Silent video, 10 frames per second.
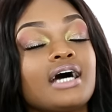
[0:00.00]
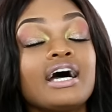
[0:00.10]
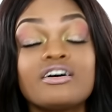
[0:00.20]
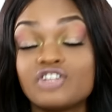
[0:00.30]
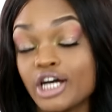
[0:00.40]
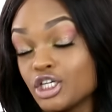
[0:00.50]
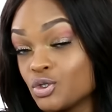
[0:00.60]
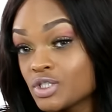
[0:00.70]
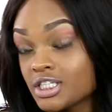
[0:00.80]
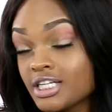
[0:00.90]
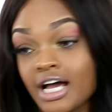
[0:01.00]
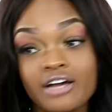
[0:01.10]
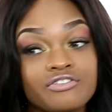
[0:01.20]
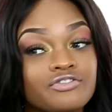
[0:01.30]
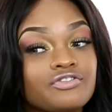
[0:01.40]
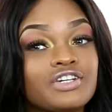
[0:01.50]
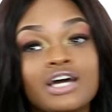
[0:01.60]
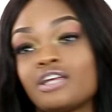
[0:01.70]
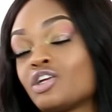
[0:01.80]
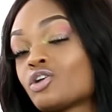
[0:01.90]
I have not used it. I've
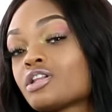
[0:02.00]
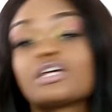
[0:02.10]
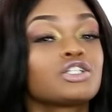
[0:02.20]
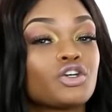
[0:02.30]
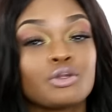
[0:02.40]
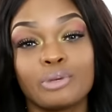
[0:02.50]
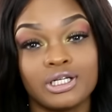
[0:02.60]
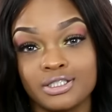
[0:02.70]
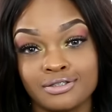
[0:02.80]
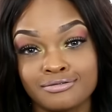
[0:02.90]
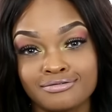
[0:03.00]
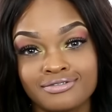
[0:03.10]
not even clicked on the button.